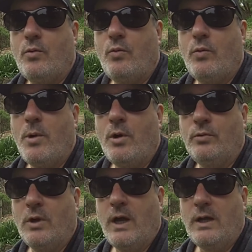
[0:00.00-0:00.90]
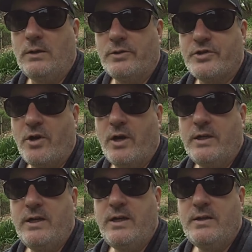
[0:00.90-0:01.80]
Ramon Lull's
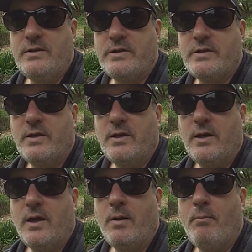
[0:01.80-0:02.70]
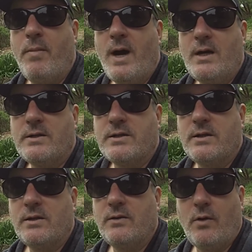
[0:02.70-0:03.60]
ideas, but
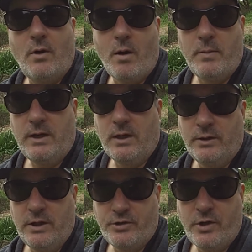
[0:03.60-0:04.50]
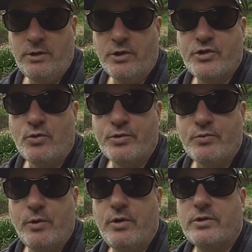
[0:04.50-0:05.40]
I mean in the source
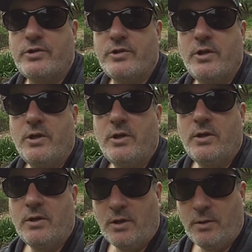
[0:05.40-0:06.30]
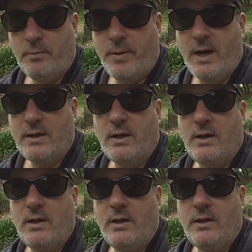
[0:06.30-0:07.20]
works, but
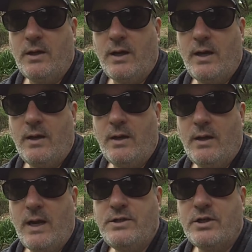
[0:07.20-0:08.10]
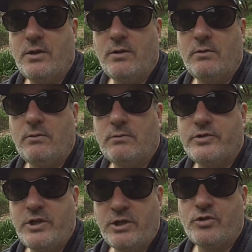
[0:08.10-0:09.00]
in later
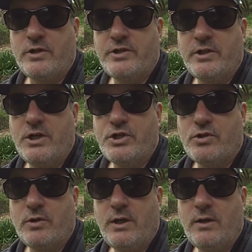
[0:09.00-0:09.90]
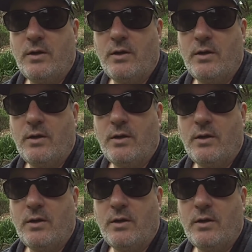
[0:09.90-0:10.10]
centuries in history,